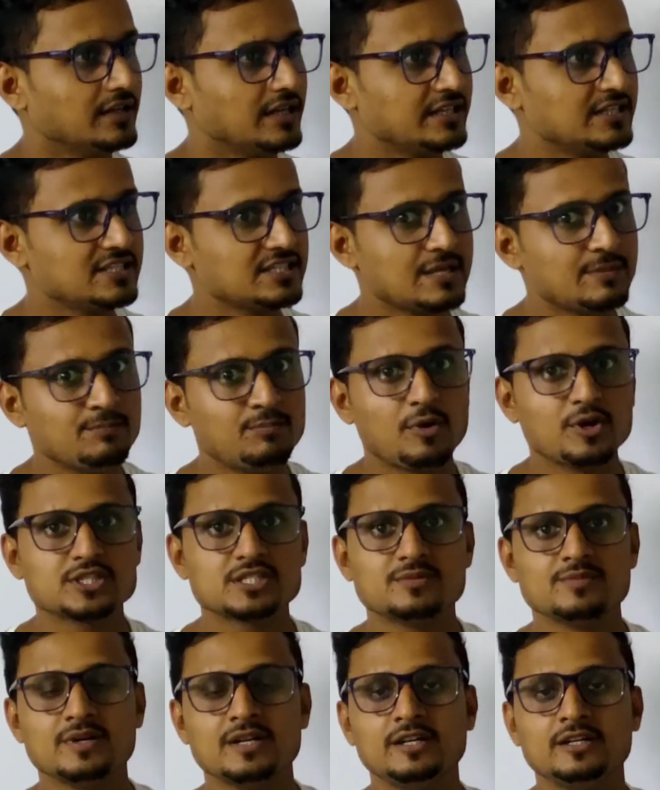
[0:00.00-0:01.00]
it is
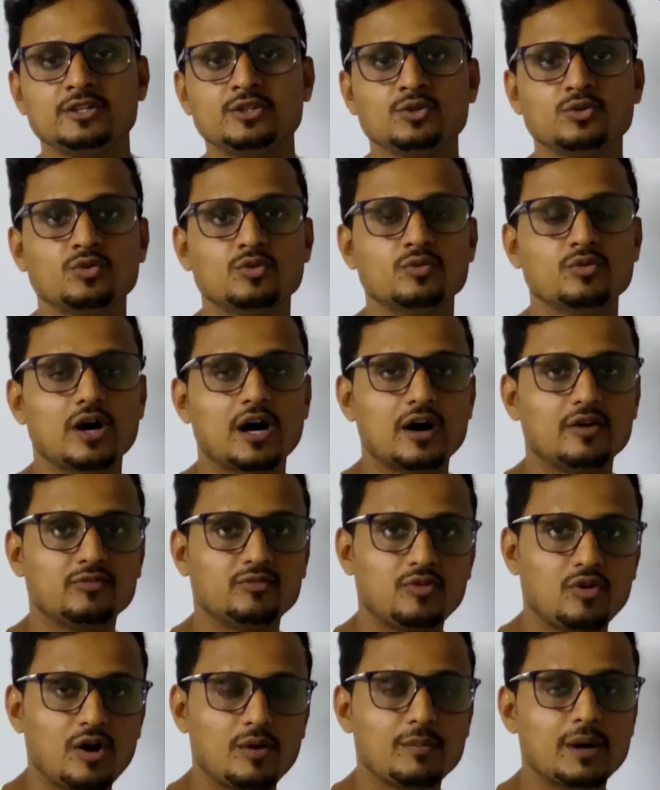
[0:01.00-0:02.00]
impossible to
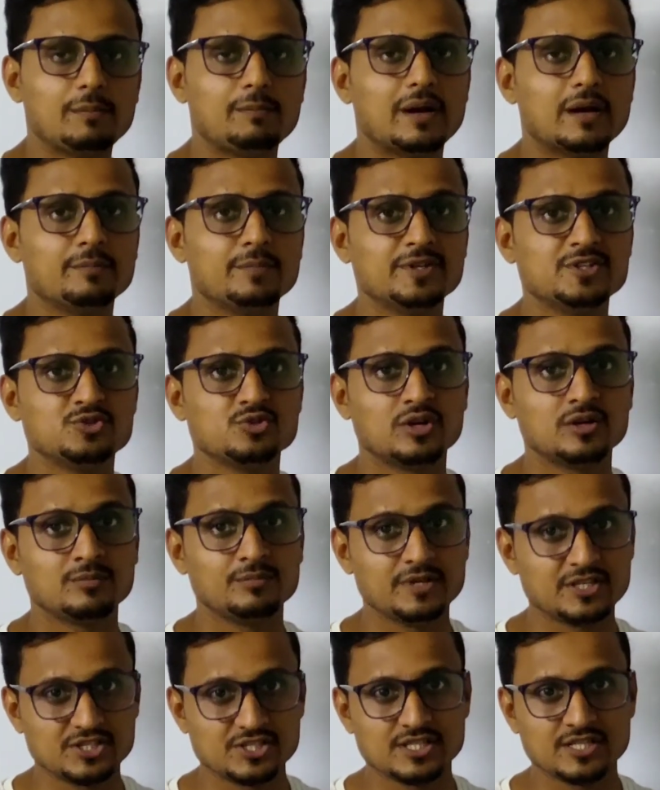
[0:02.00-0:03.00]
form a
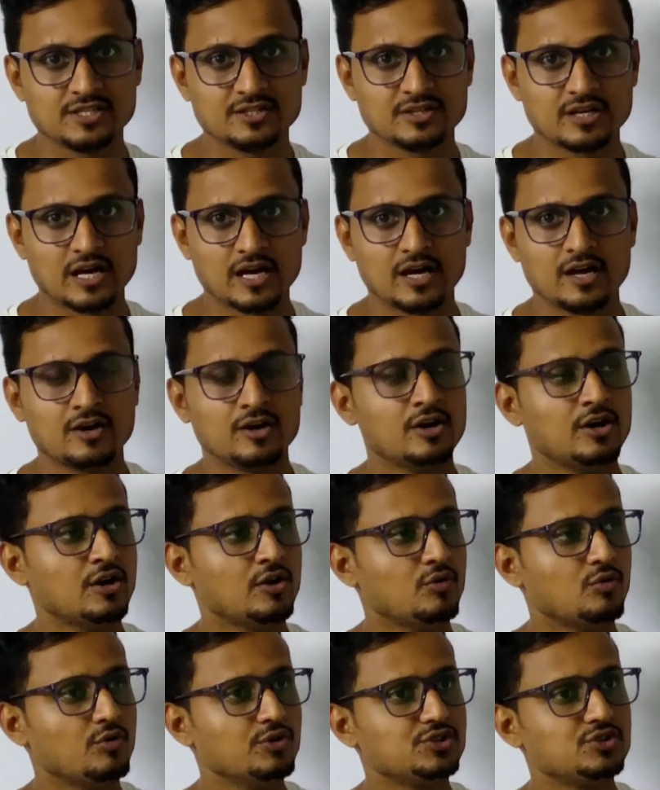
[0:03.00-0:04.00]
perpetual machine
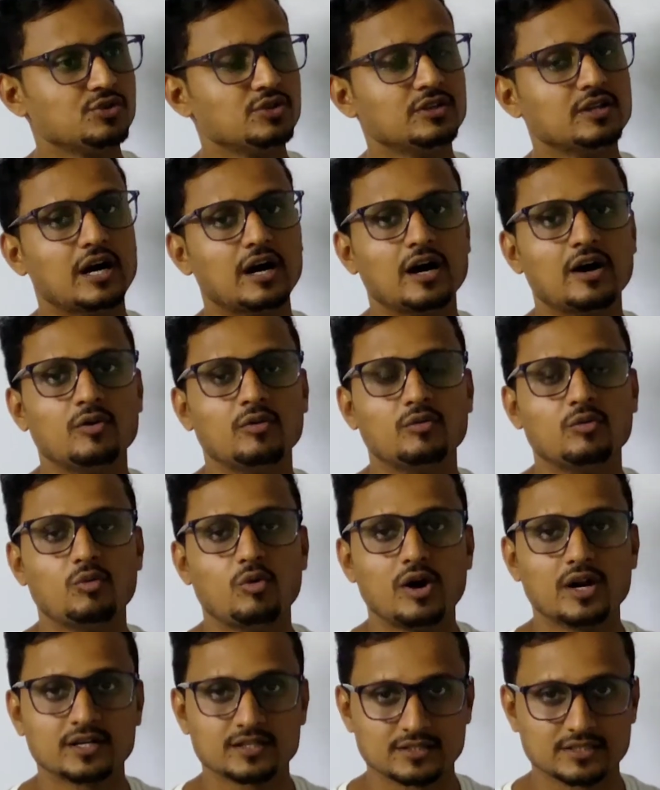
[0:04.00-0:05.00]
which will
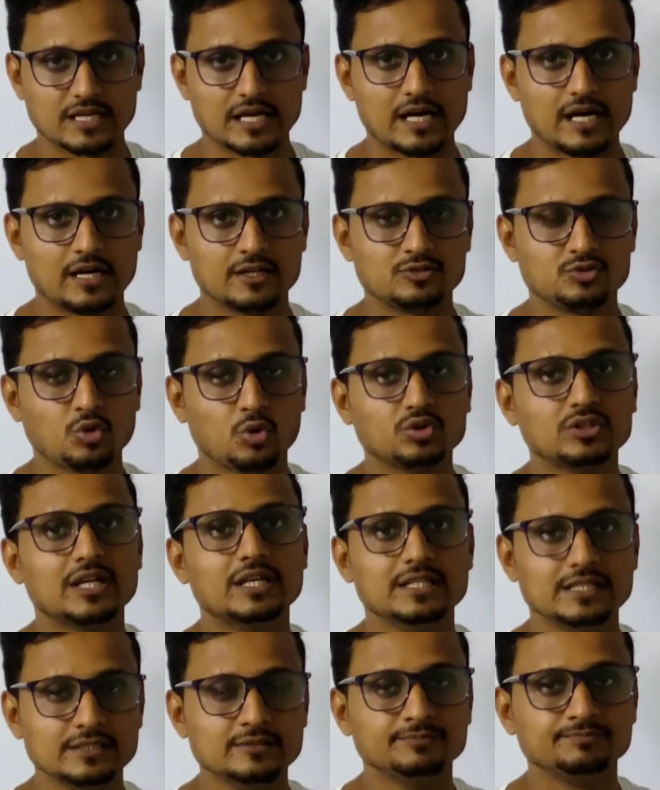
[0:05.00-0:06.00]
work
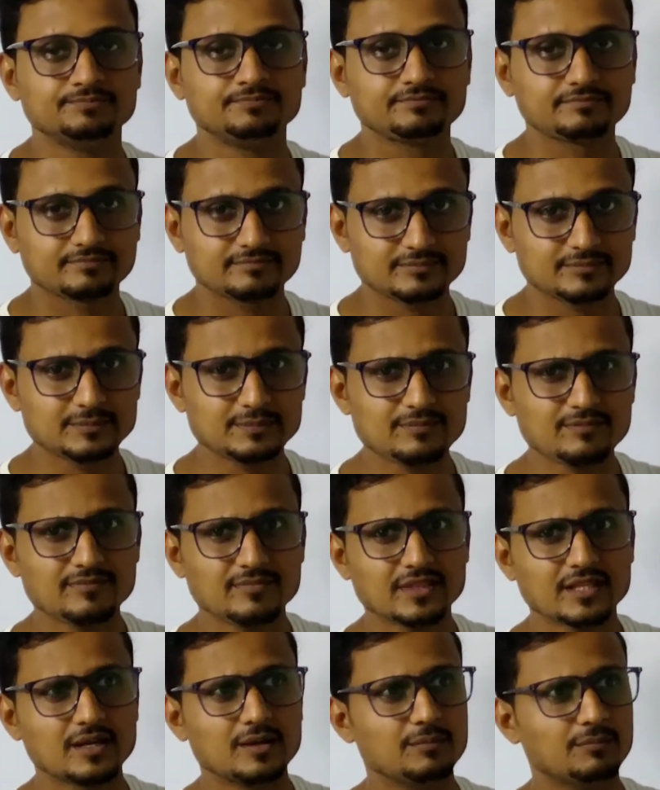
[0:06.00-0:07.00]
totally
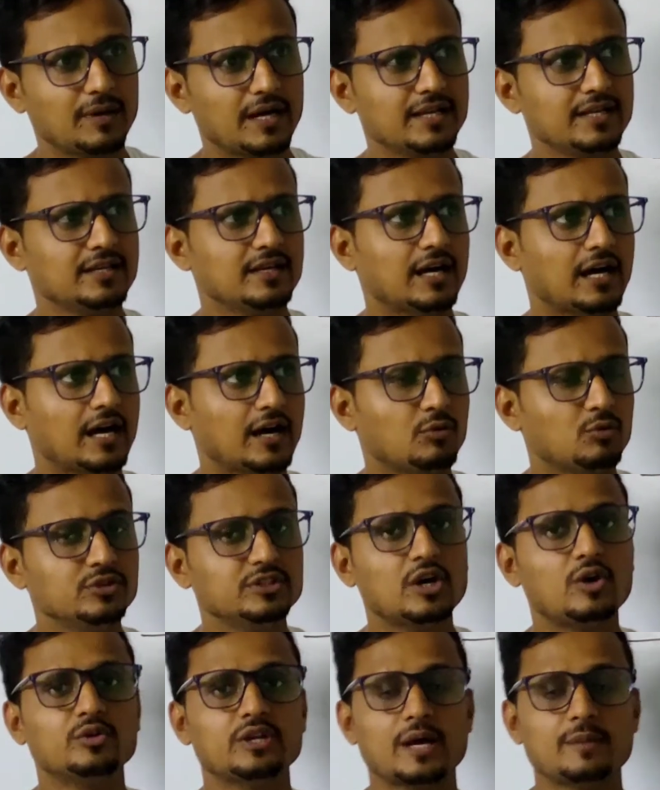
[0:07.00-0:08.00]
by
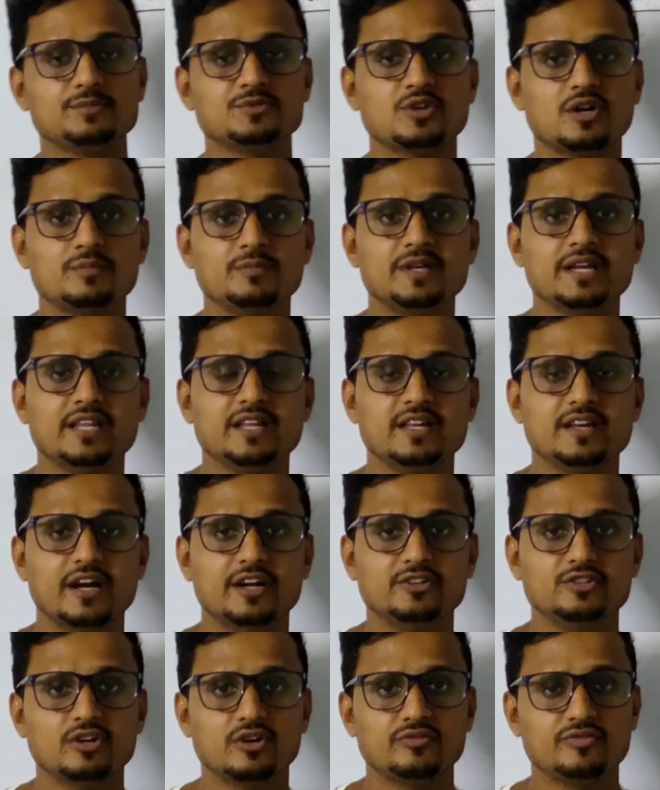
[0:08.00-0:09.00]
without absorbing any
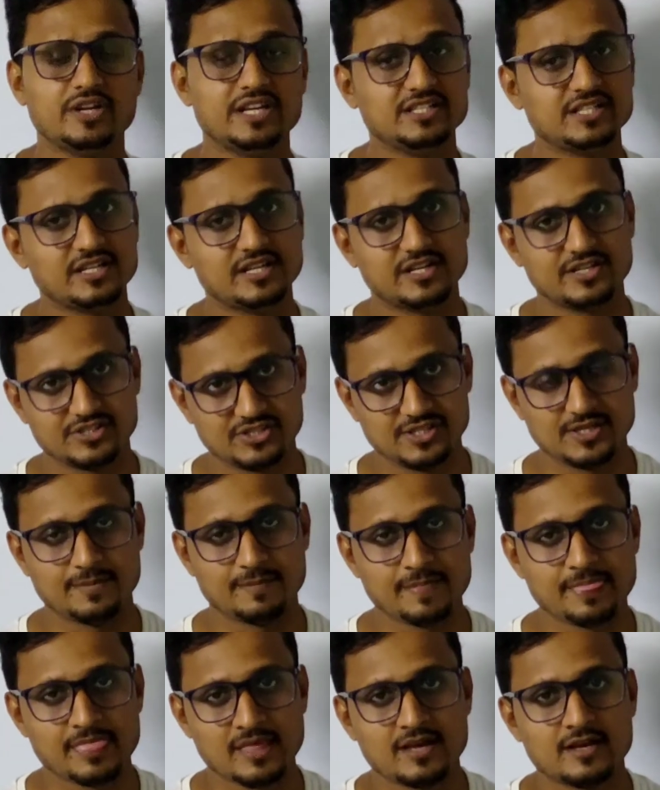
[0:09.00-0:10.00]
kind of heat
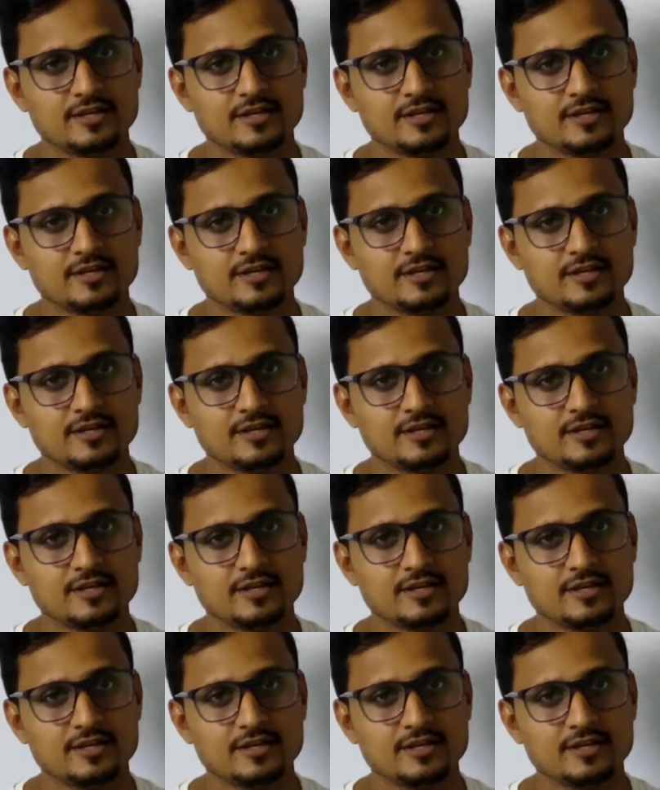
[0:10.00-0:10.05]
energy.